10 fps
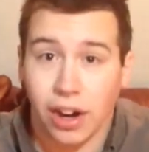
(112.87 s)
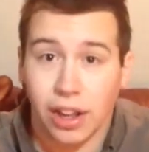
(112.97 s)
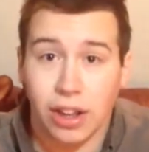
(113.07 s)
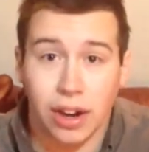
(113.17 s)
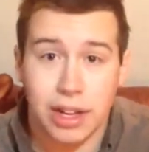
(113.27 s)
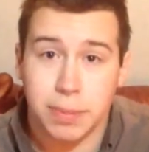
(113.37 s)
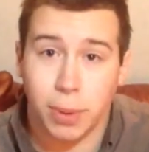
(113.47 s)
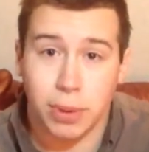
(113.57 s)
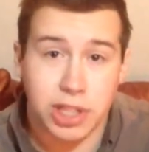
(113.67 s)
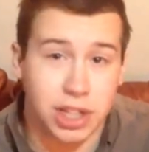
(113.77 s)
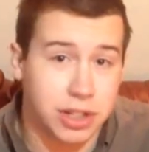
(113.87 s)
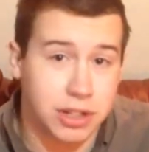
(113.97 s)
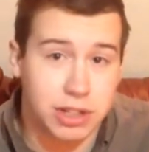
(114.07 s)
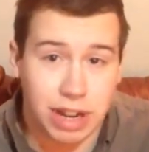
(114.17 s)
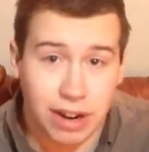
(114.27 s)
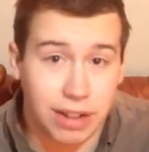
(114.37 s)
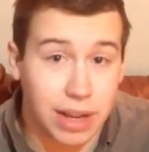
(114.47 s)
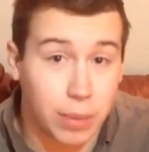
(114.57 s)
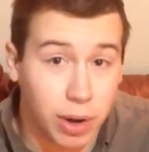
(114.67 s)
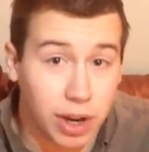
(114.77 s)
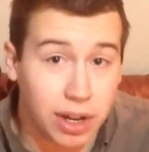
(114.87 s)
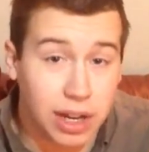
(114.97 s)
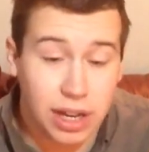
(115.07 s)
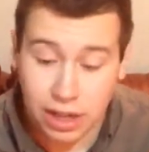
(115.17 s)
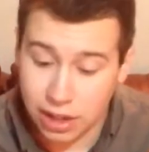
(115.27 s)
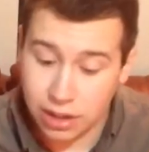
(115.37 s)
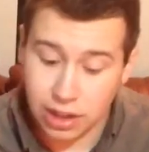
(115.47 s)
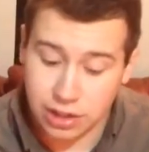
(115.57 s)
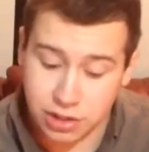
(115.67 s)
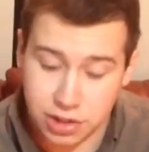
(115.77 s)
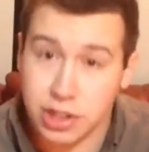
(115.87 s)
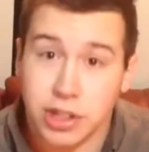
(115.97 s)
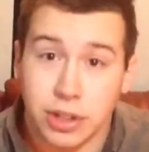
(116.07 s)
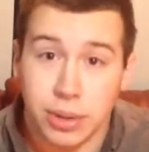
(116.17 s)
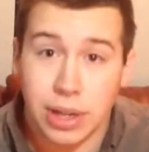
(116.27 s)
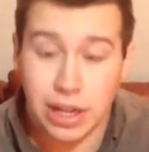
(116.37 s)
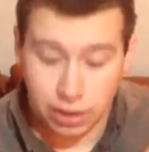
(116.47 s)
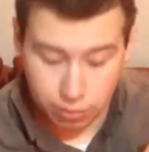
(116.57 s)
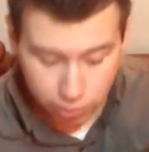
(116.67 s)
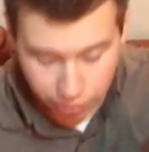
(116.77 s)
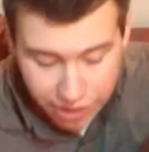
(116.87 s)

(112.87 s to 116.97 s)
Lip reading: You're not supposed to understand how they work. They just do. Well,